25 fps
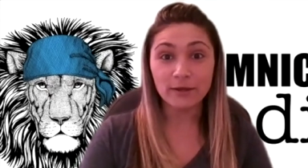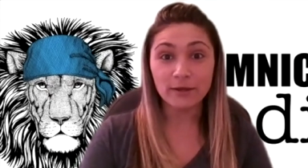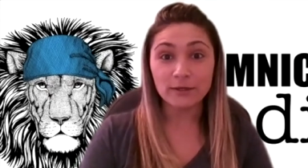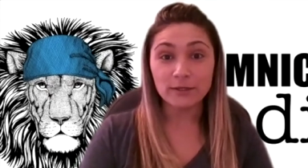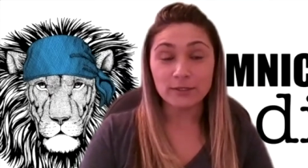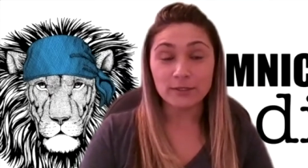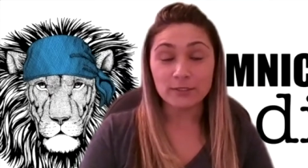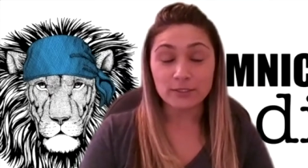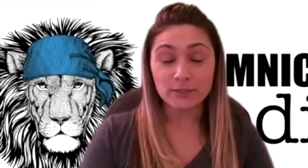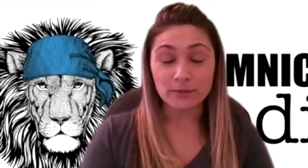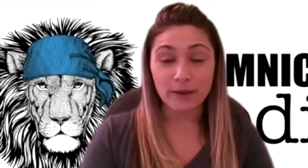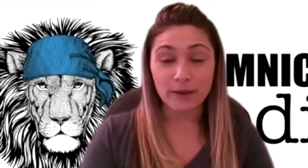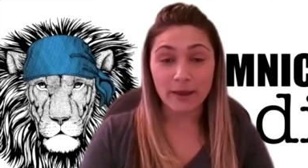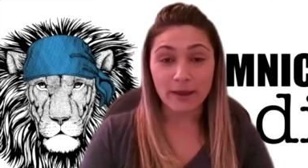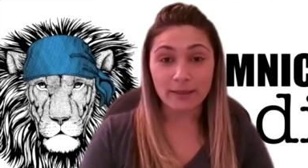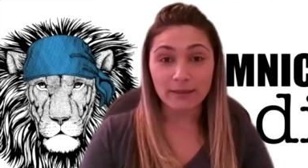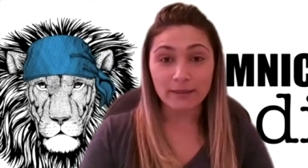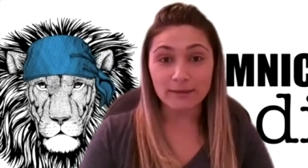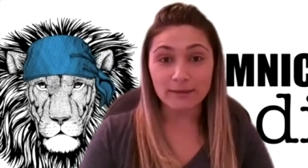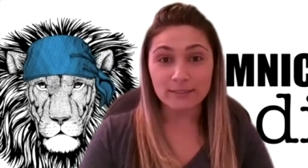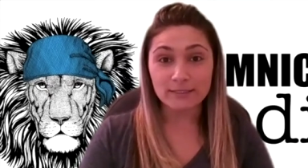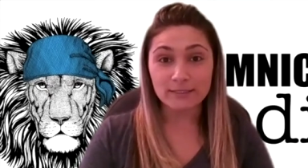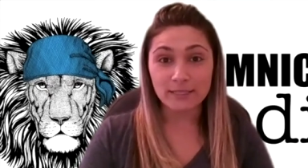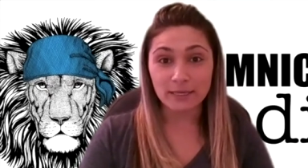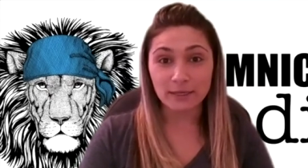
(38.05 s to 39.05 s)
So,
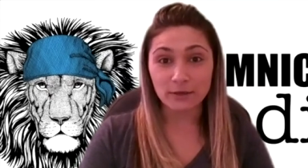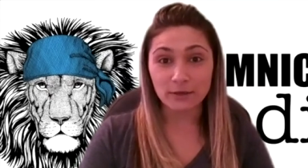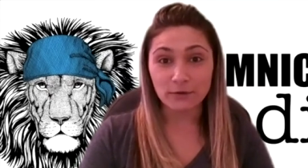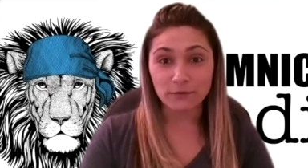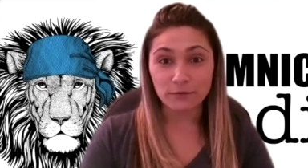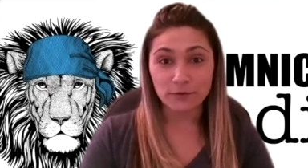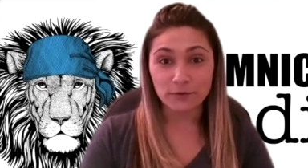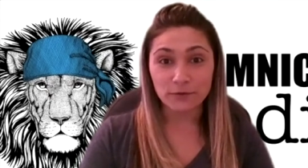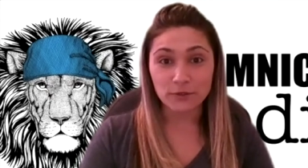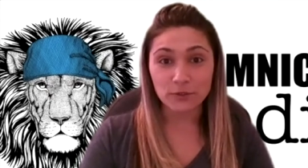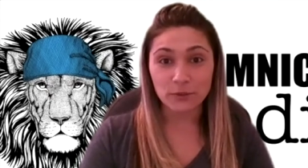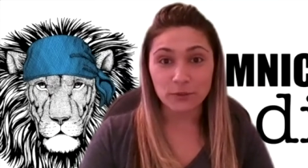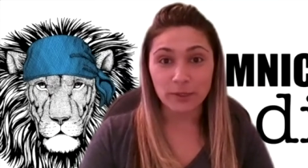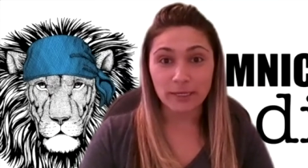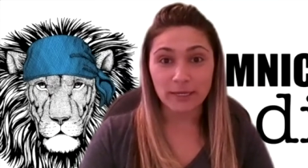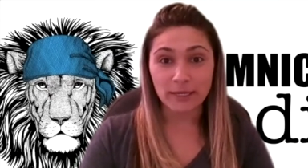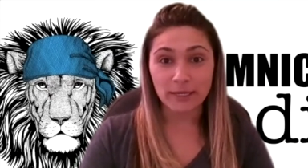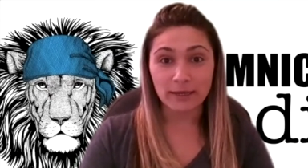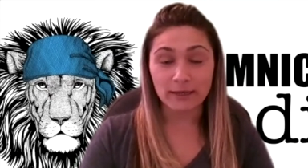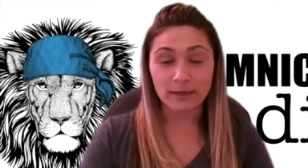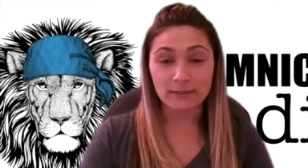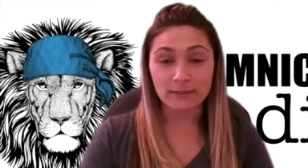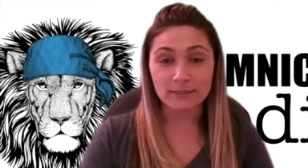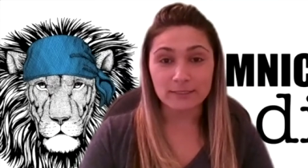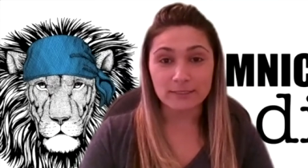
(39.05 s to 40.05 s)
Alex, thank you for joining
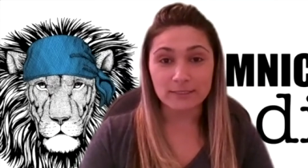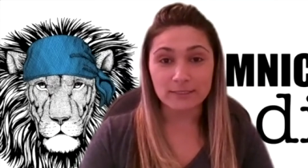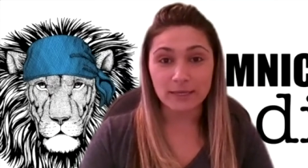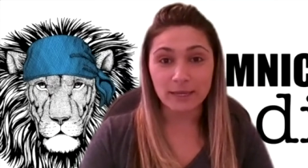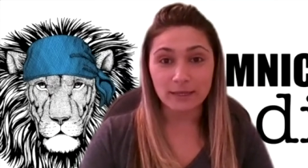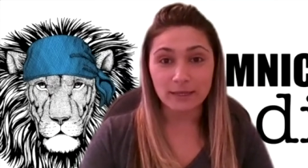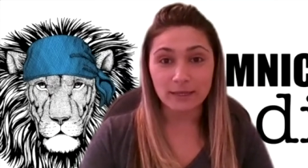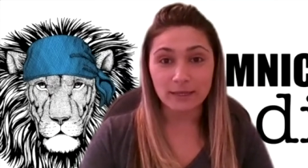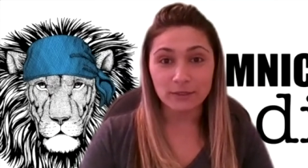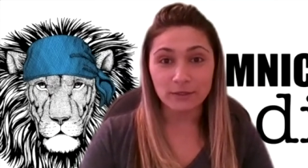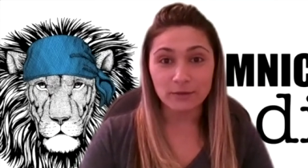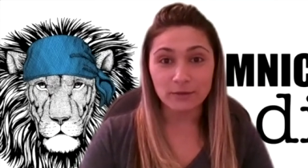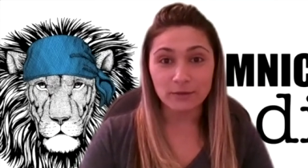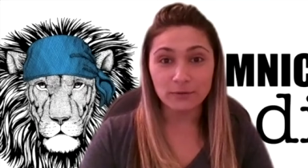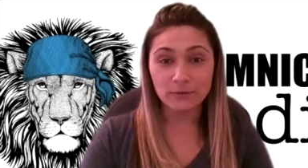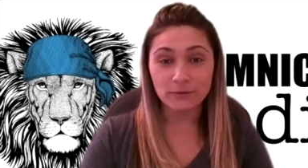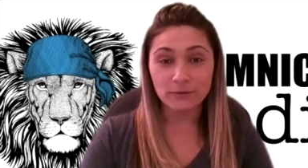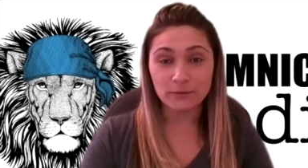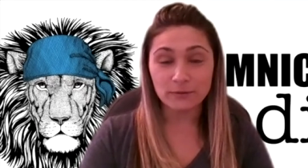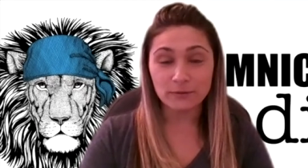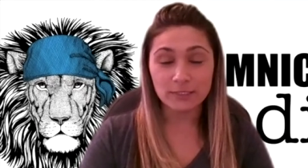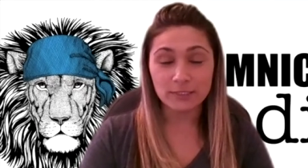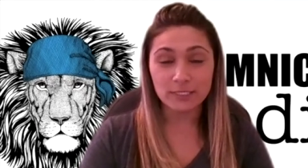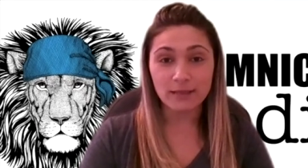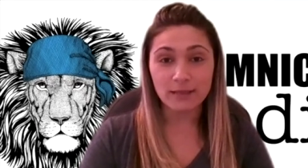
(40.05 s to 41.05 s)
us. Can you
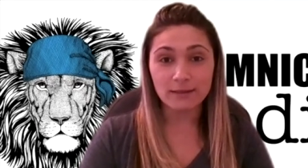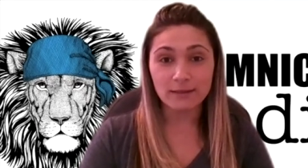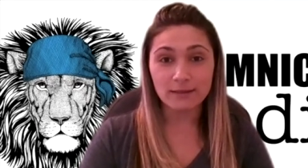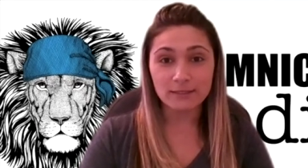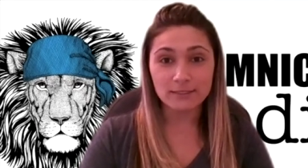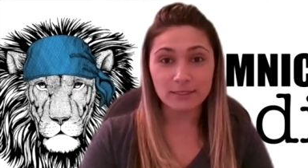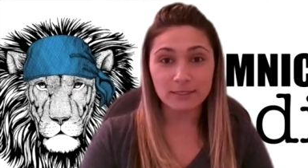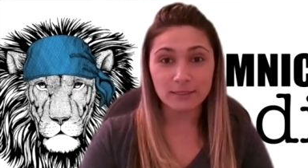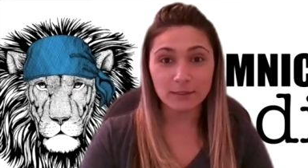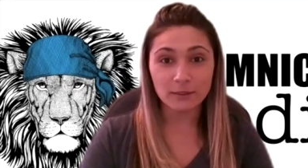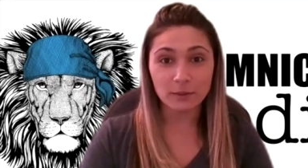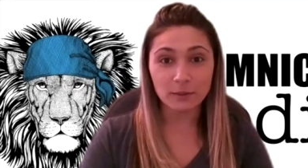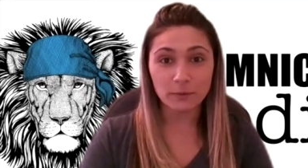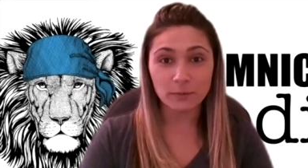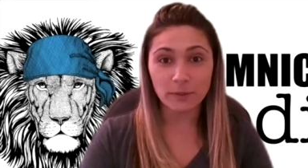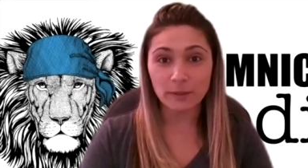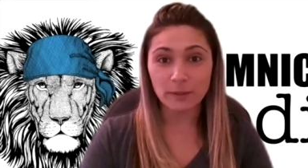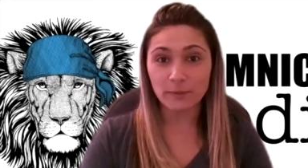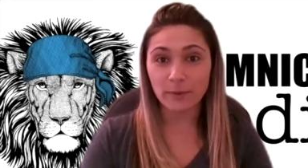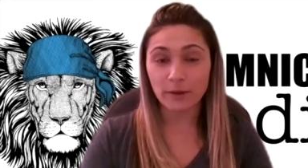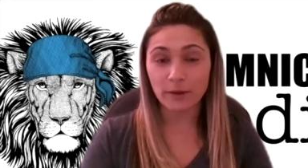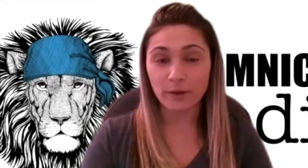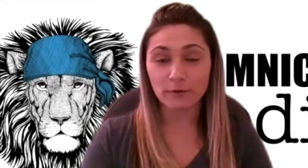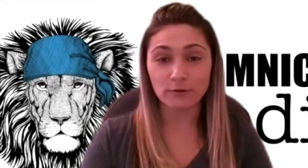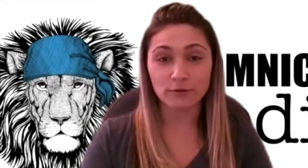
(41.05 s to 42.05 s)
tell us a little bit
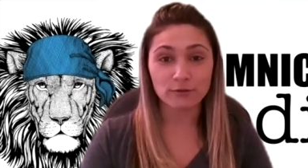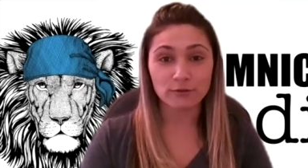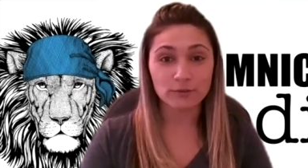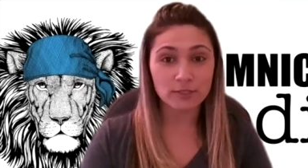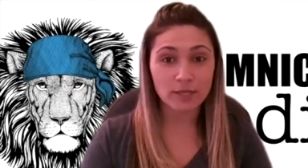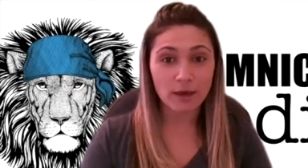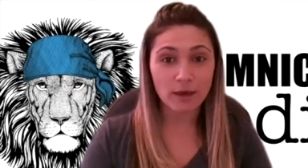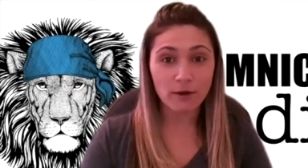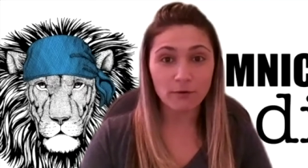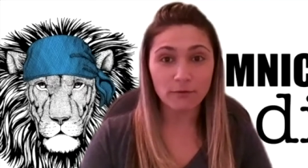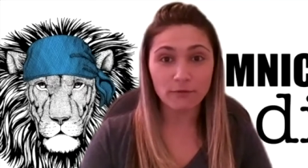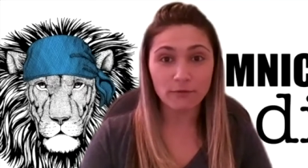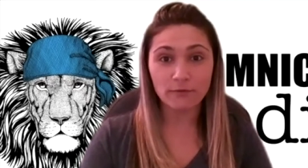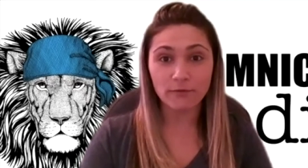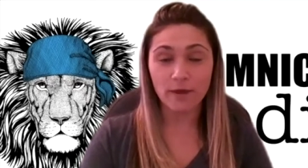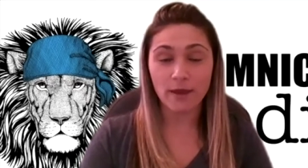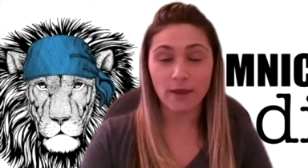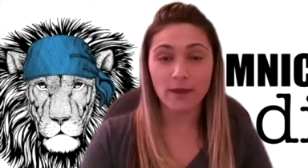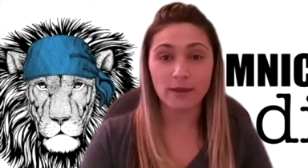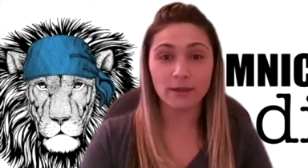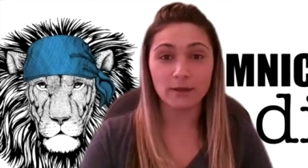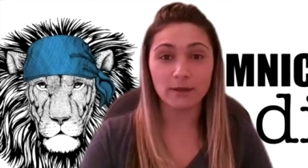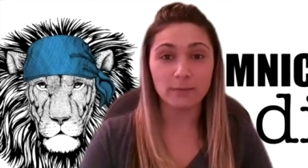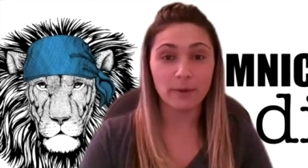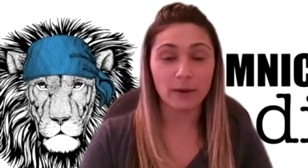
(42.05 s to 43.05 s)
about yourself
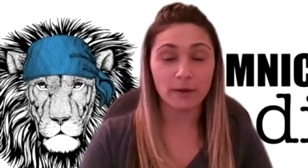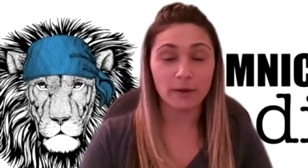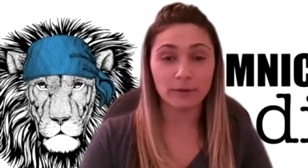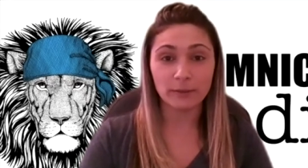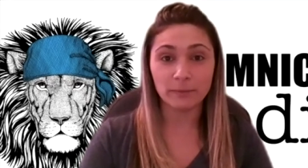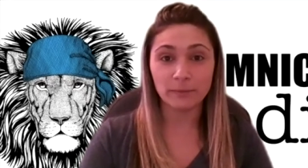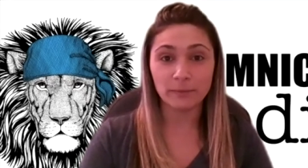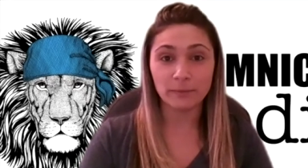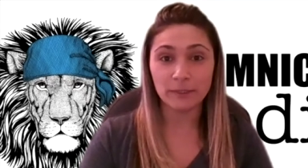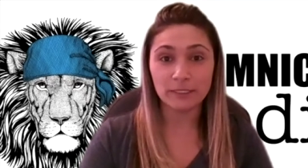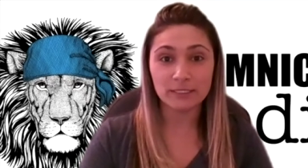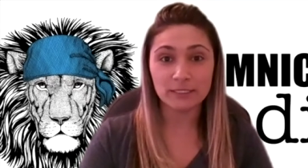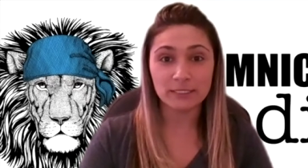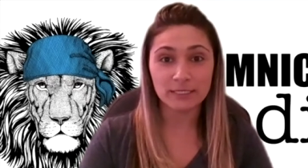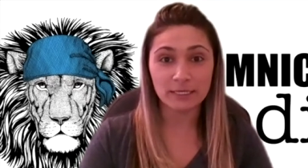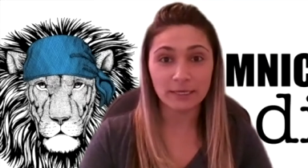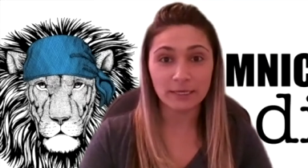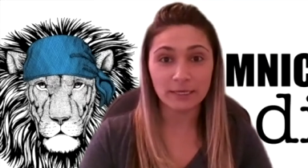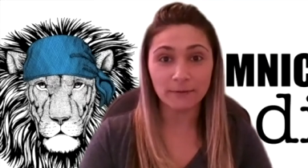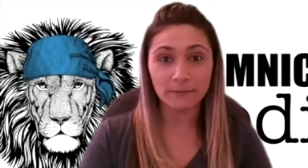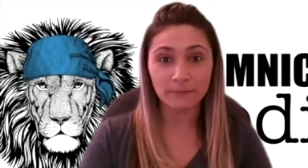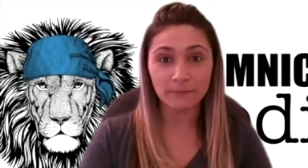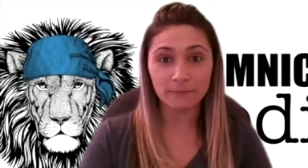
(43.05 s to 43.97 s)
and about EPC?